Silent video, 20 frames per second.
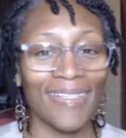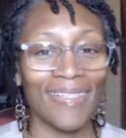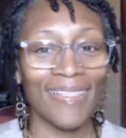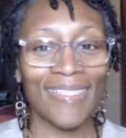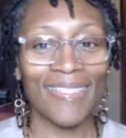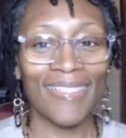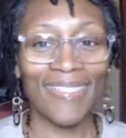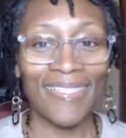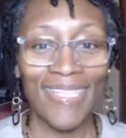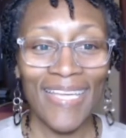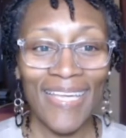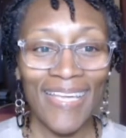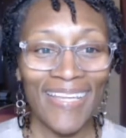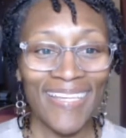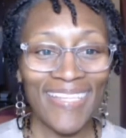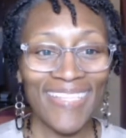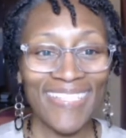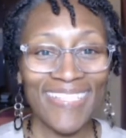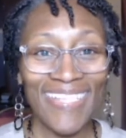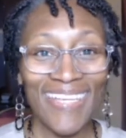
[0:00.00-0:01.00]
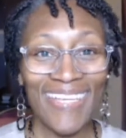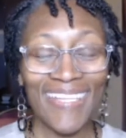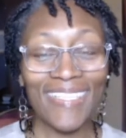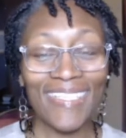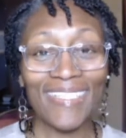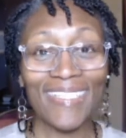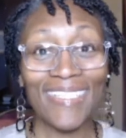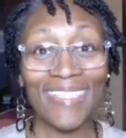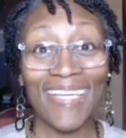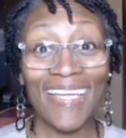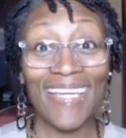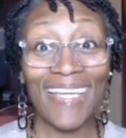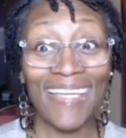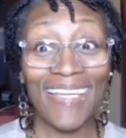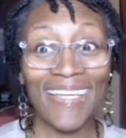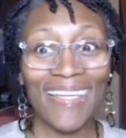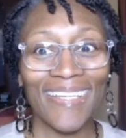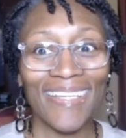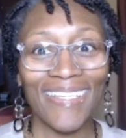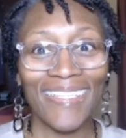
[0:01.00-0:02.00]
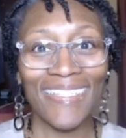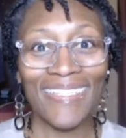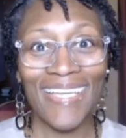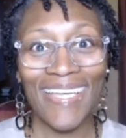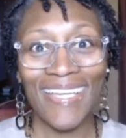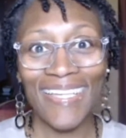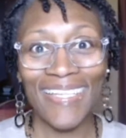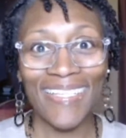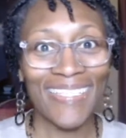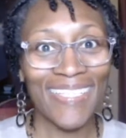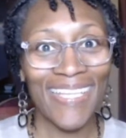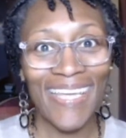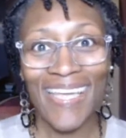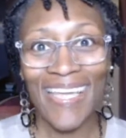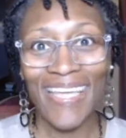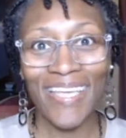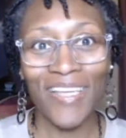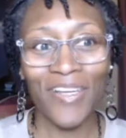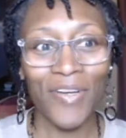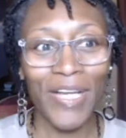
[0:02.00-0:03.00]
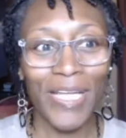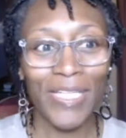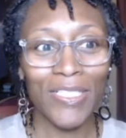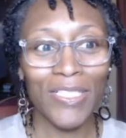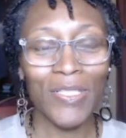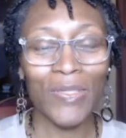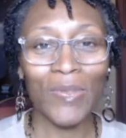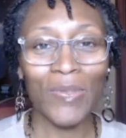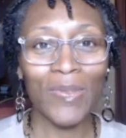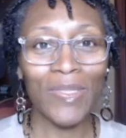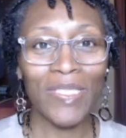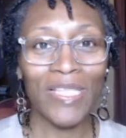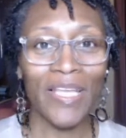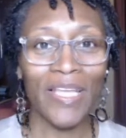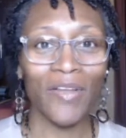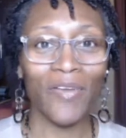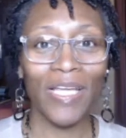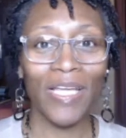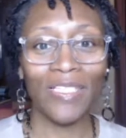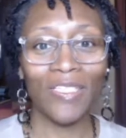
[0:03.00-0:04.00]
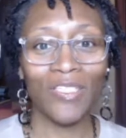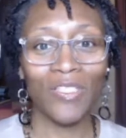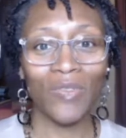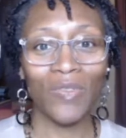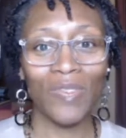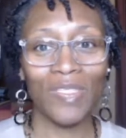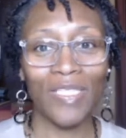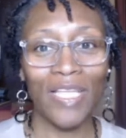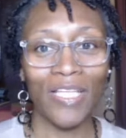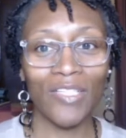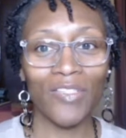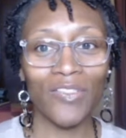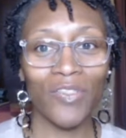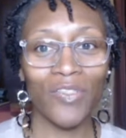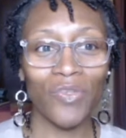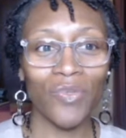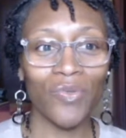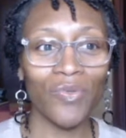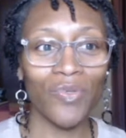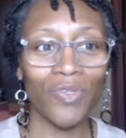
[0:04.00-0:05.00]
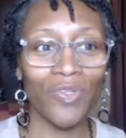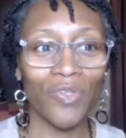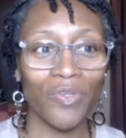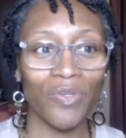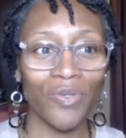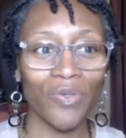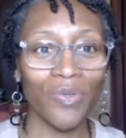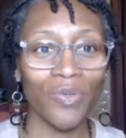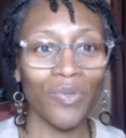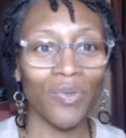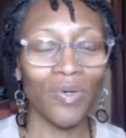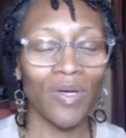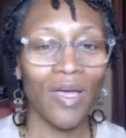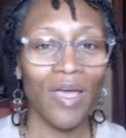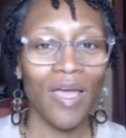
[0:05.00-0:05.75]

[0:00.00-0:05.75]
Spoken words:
Good day, good day, good day, good day, good day. Great Tuesday to you.